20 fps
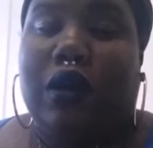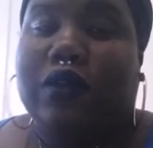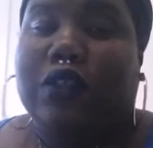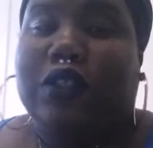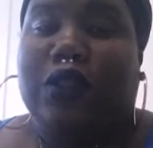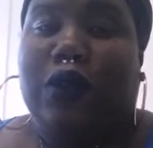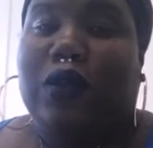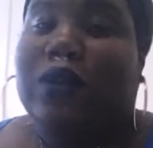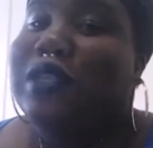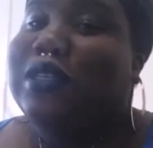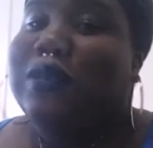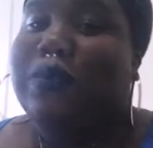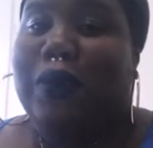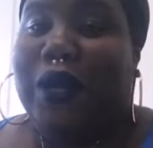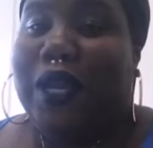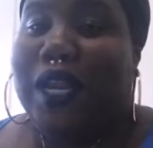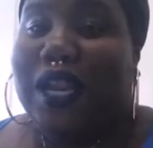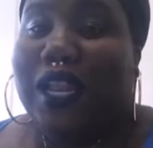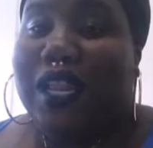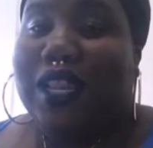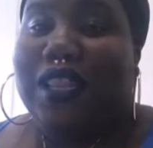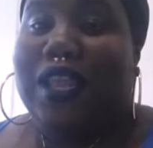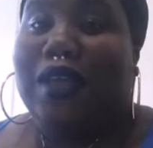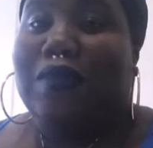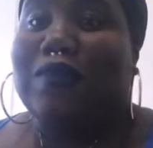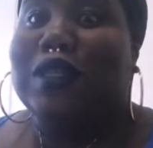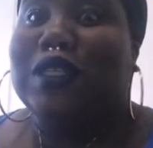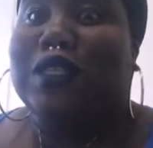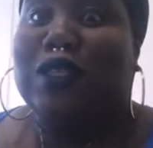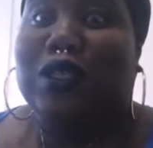so disappointed in
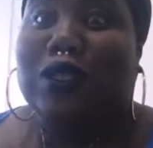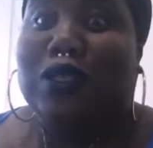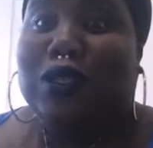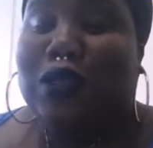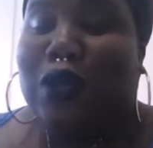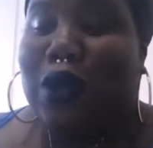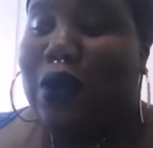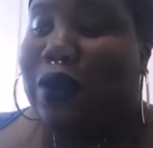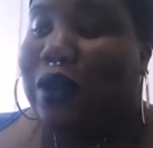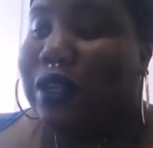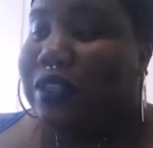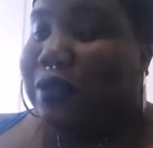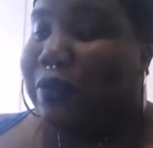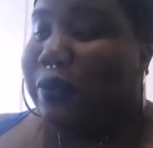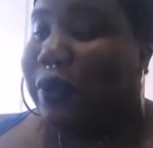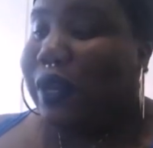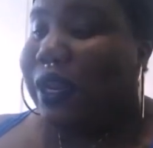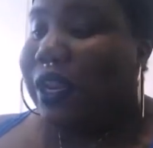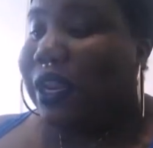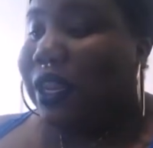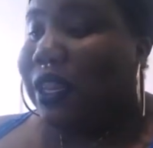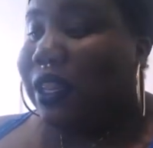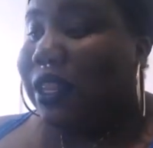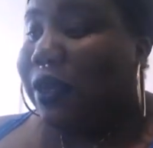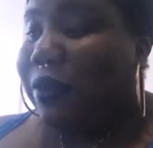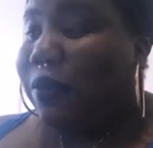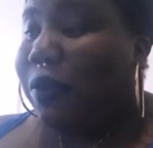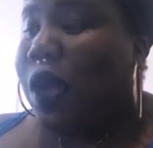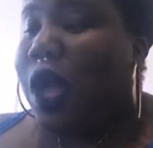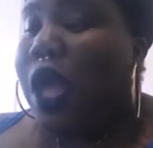them. So disappointed in
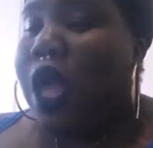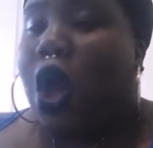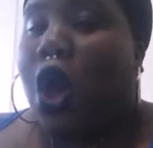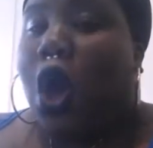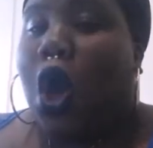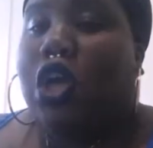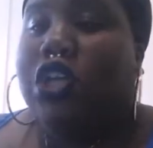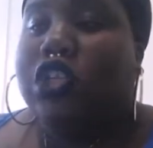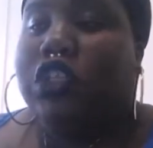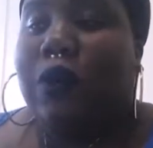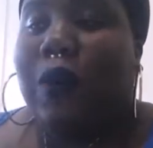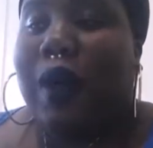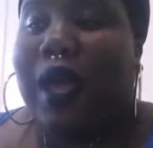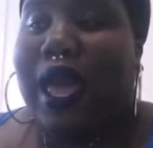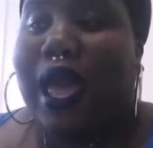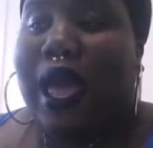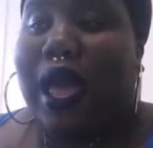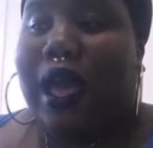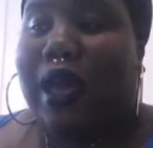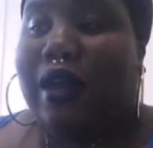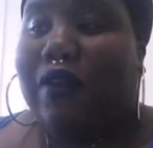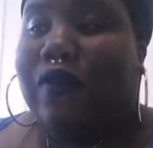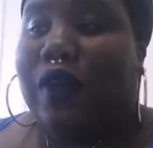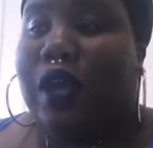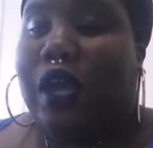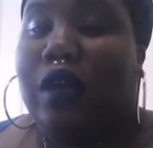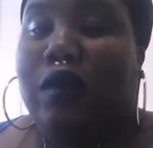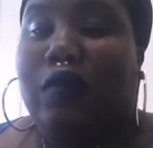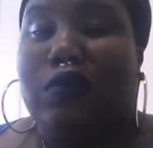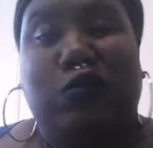them. Also, I have
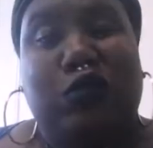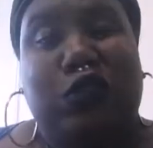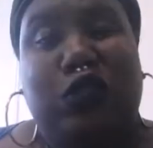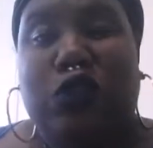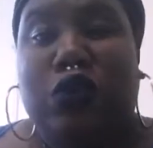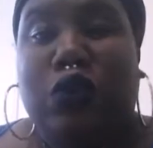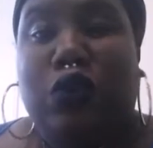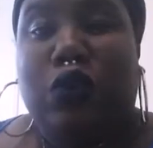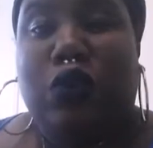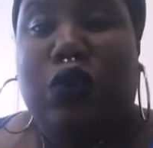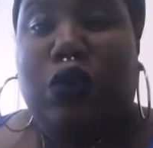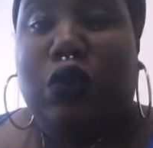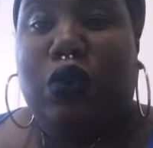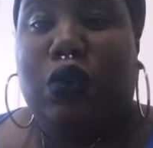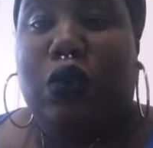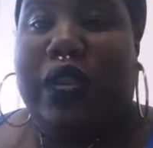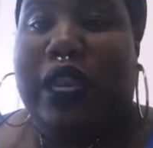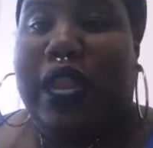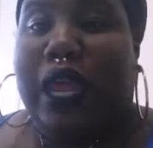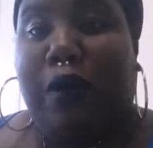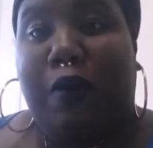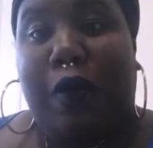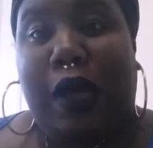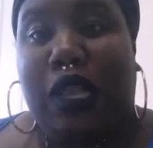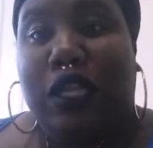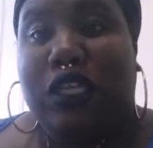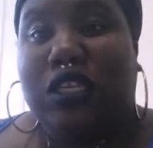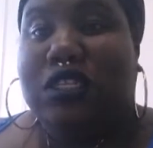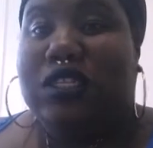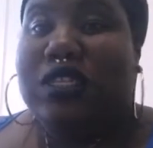um, two nail
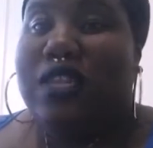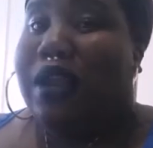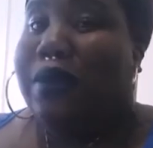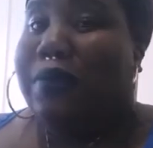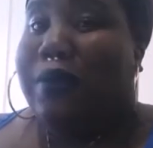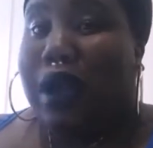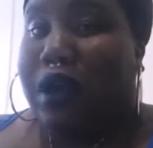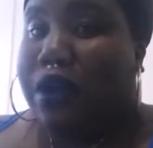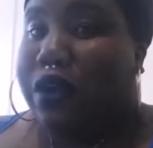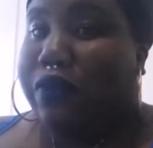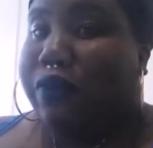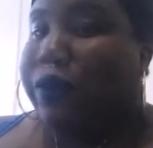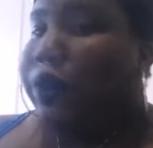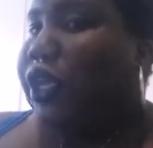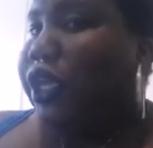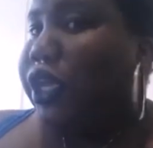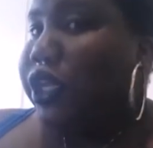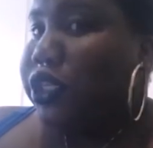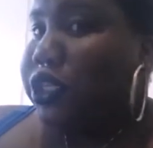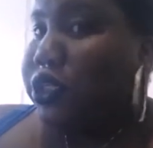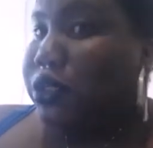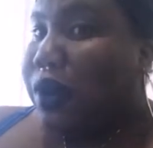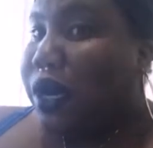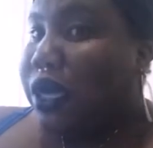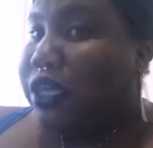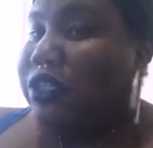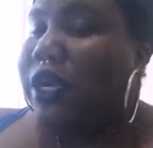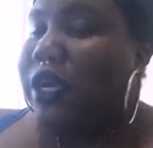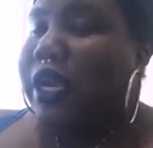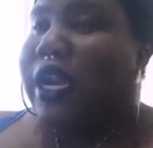polishes that I'm not going to really
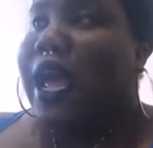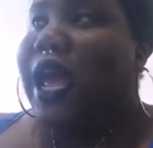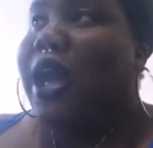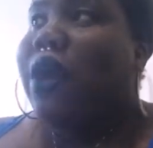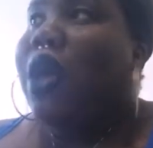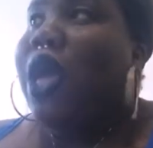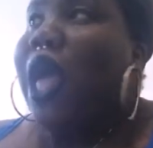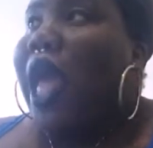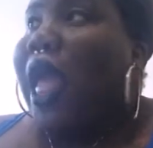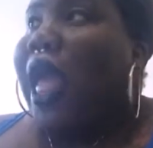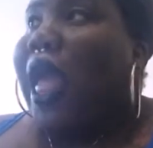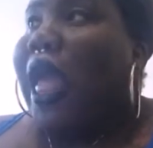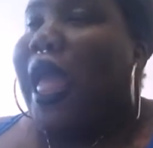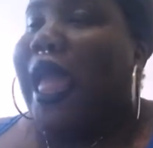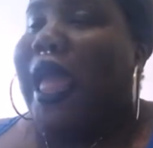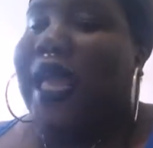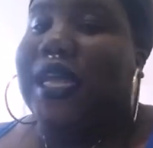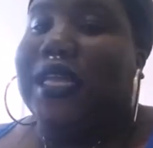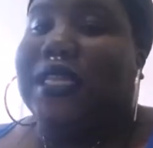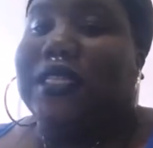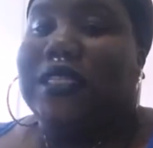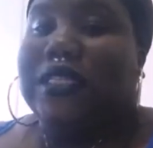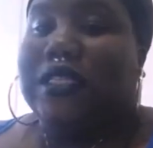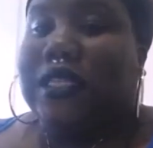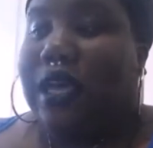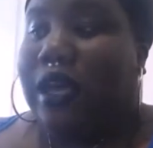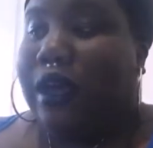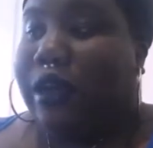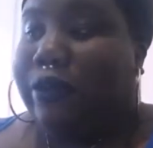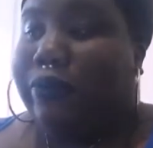swatch right now. And
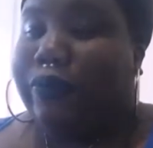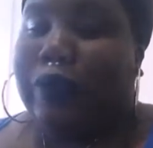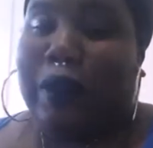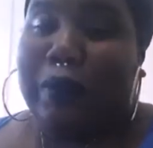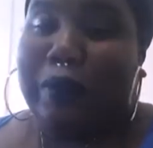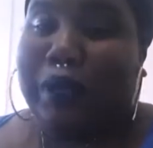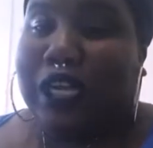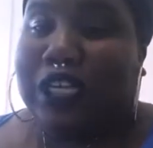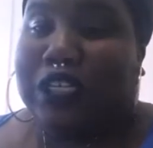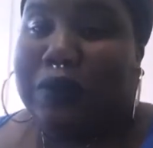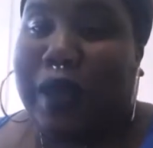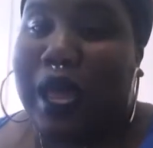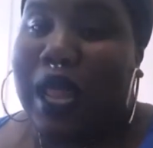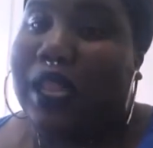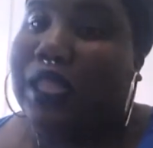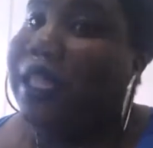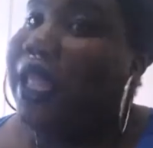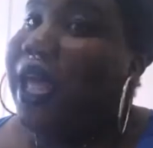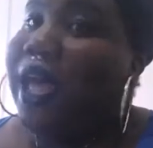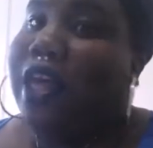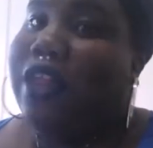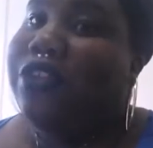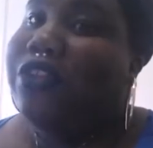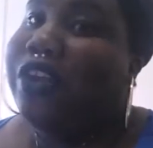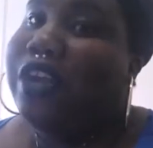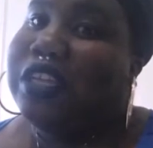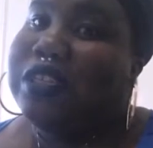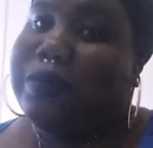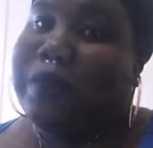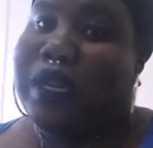um, a blush palette that
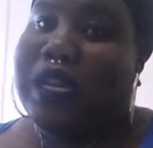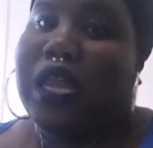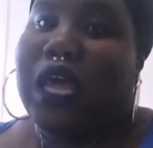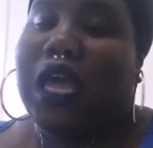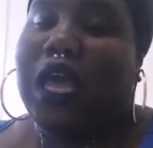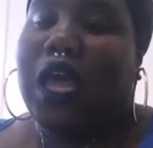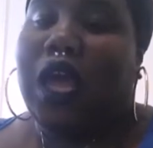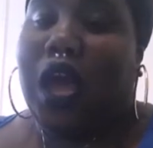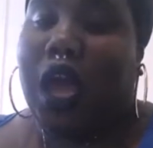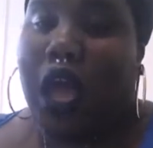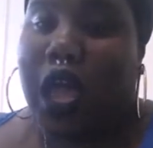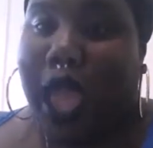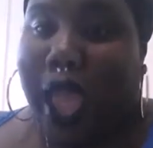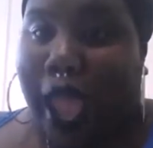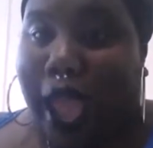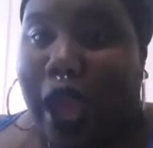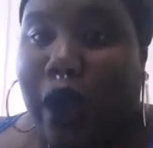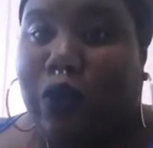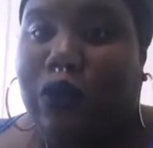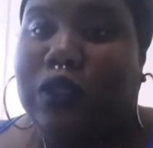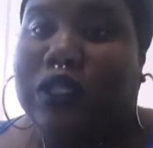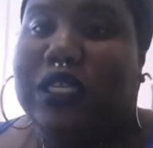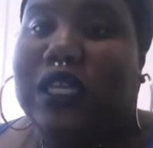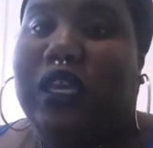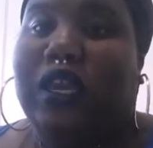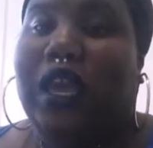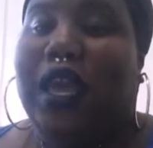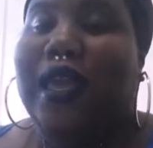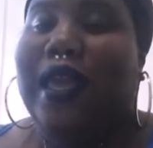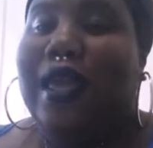has been
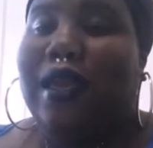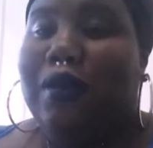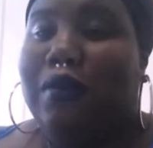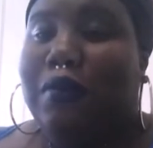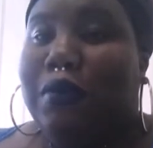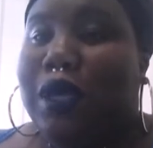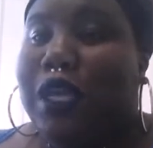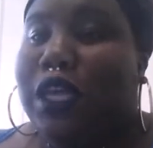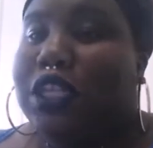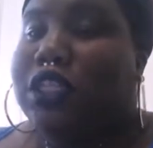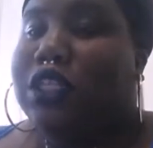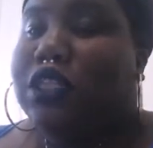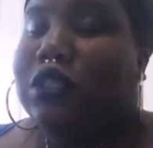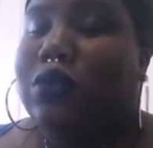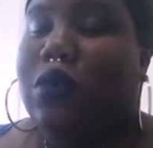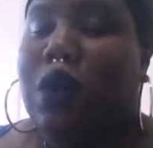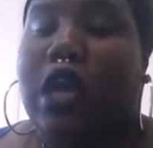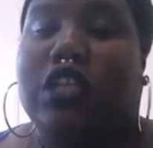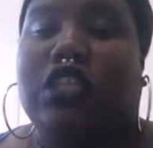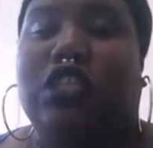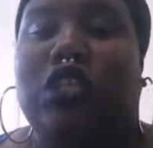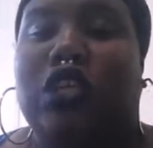hounding me to swatch.